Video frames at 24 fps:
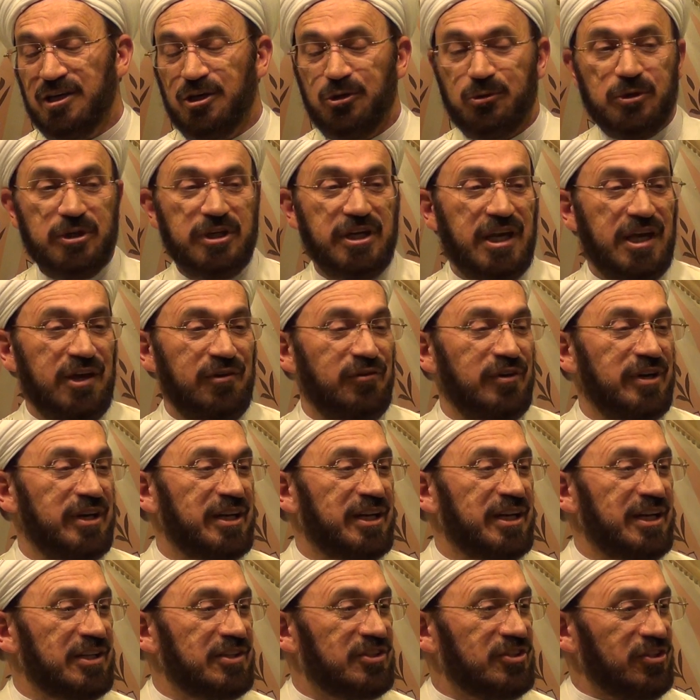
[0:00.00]
We never
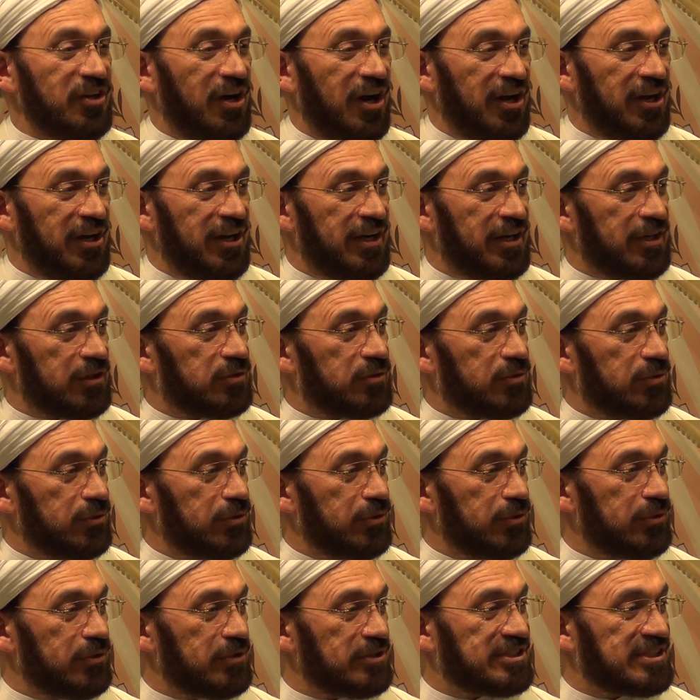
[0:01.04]
get tired
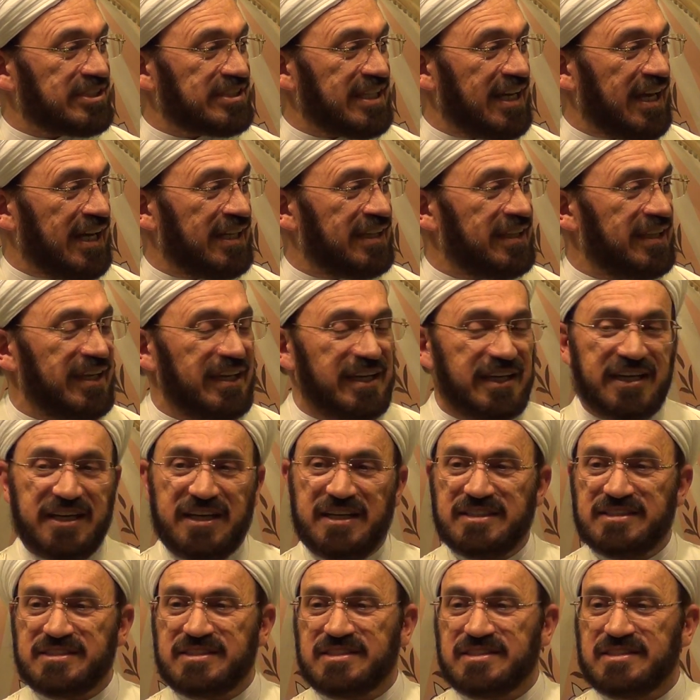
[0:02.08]
to stand
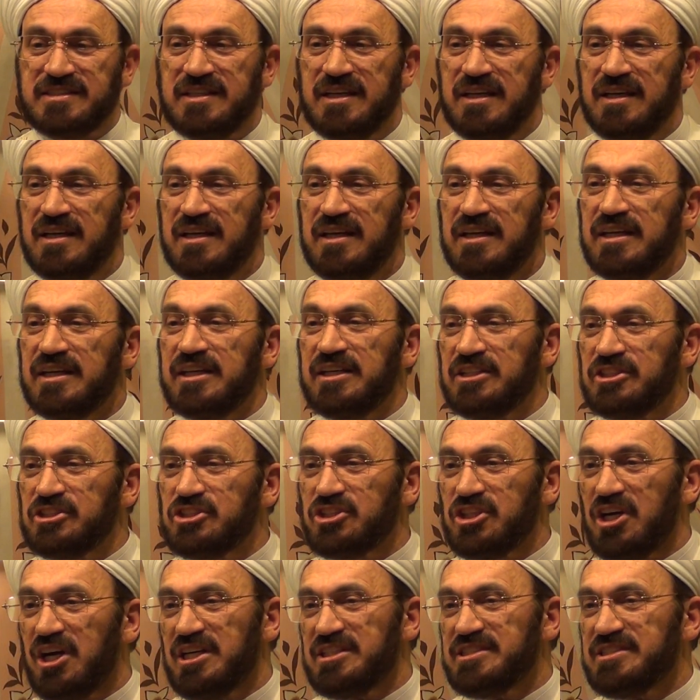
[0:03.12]
against
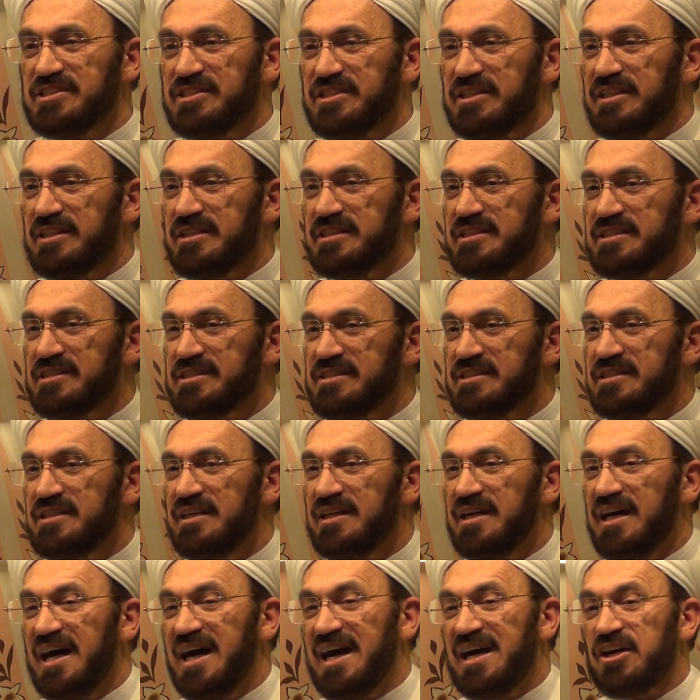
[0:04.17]
injustice
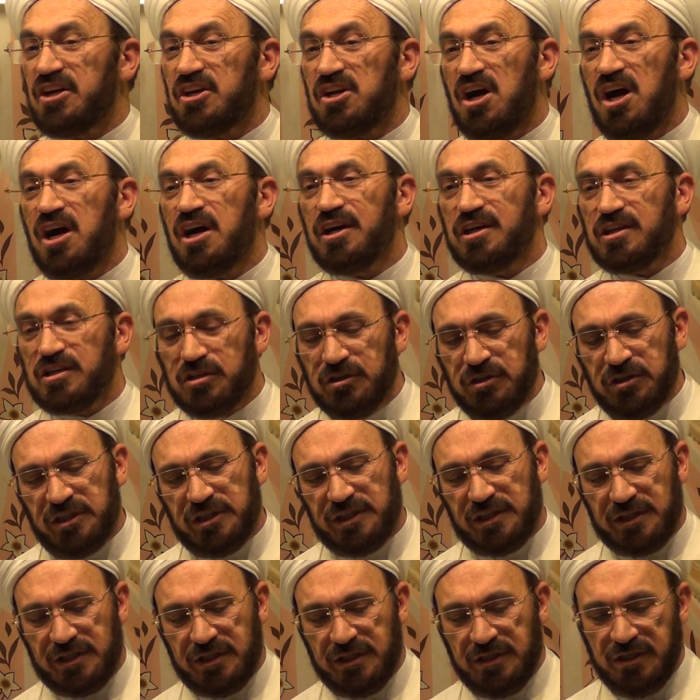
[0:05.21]
and
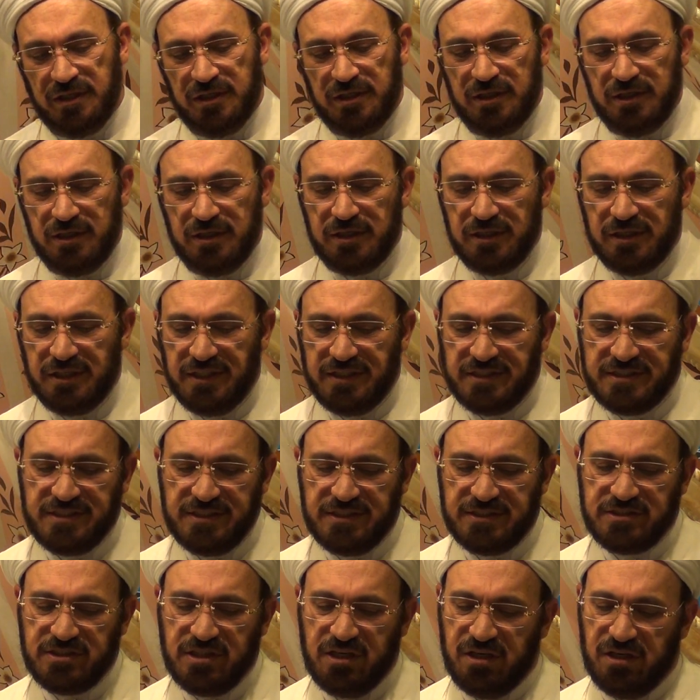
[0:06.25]
wrongdoing. This
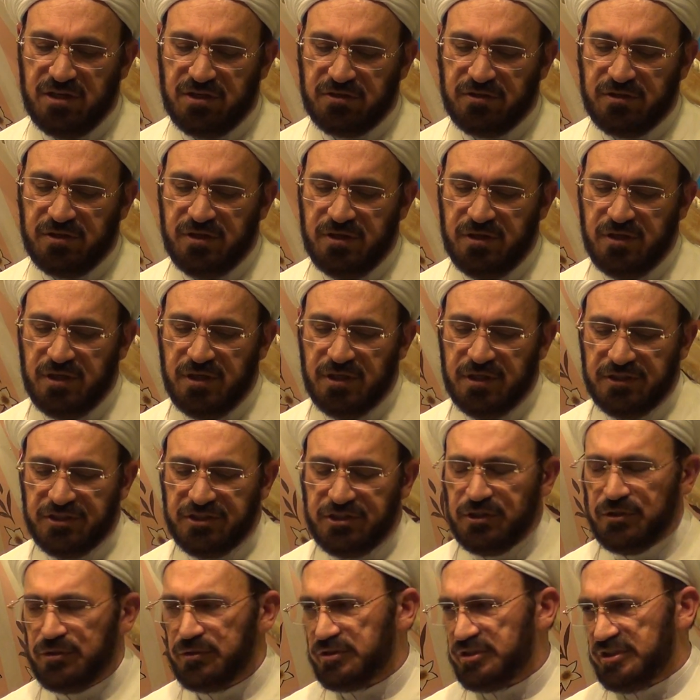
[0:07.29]
is our
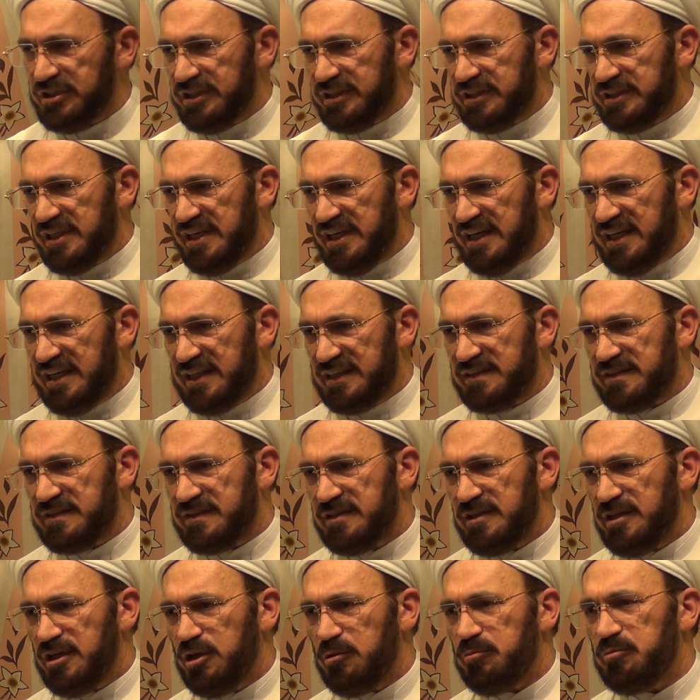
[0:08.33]
duty,
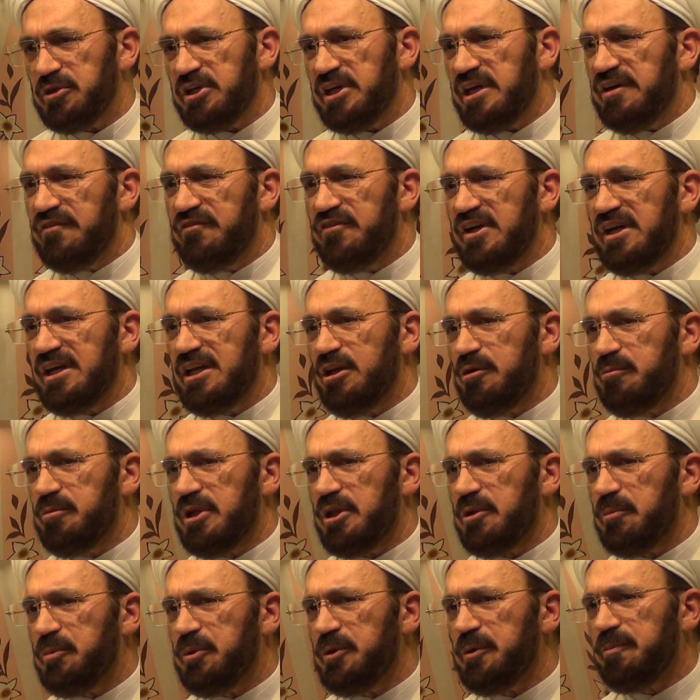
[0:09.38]
that be
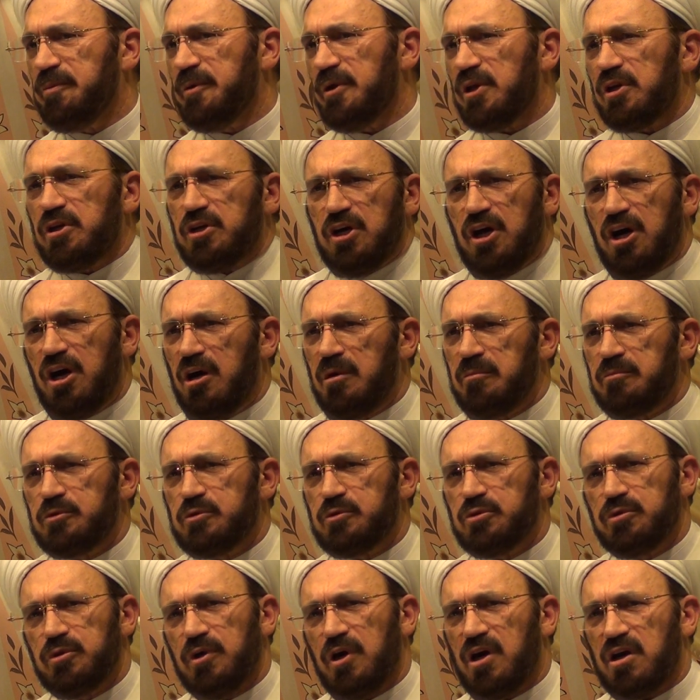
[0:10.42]
available. People come
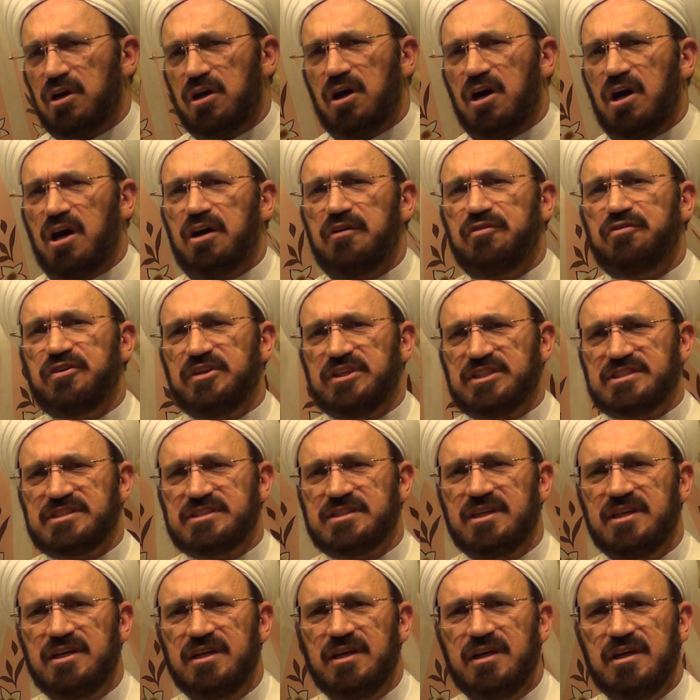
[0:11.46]
to our
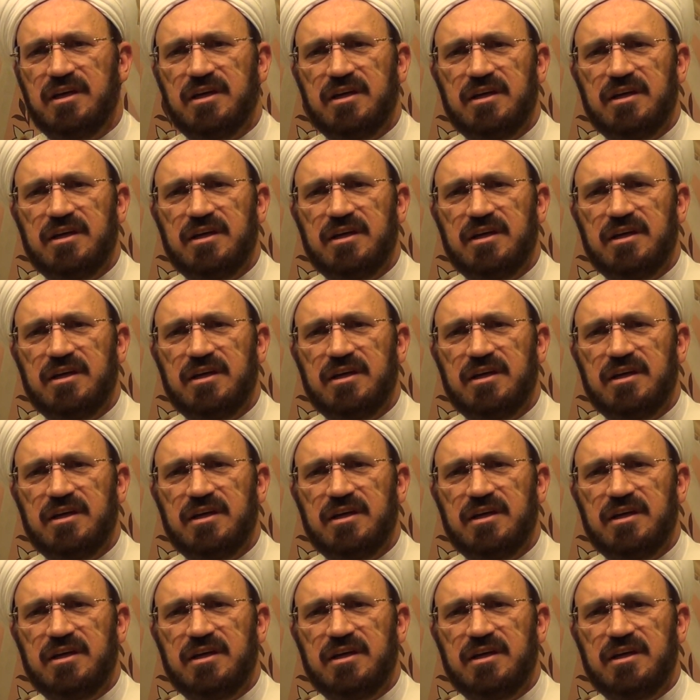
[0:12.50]
office,